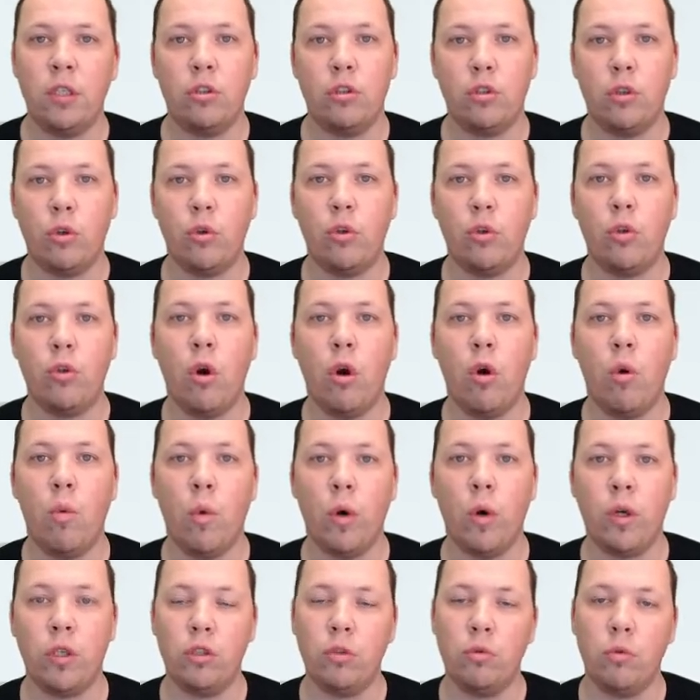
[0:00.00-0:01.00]
so you know
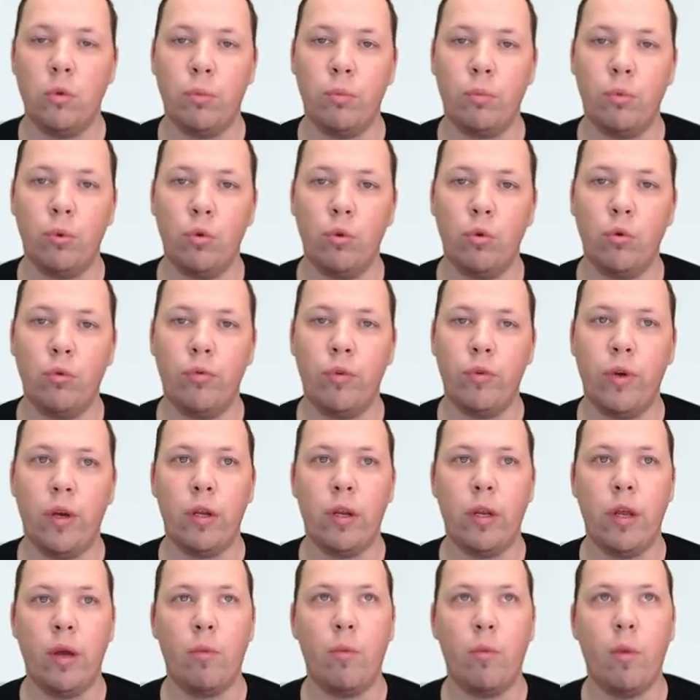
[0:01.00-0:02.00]
what you approve
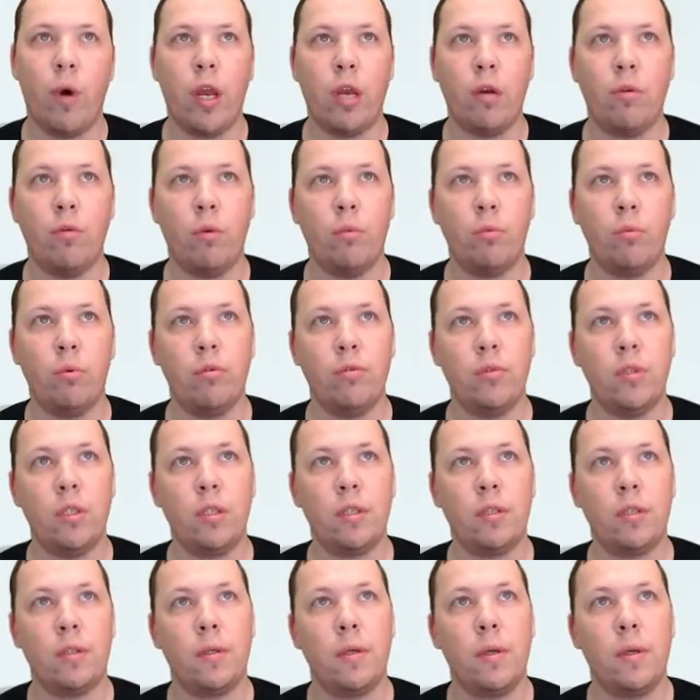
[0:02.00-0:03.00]
and why you're approving it.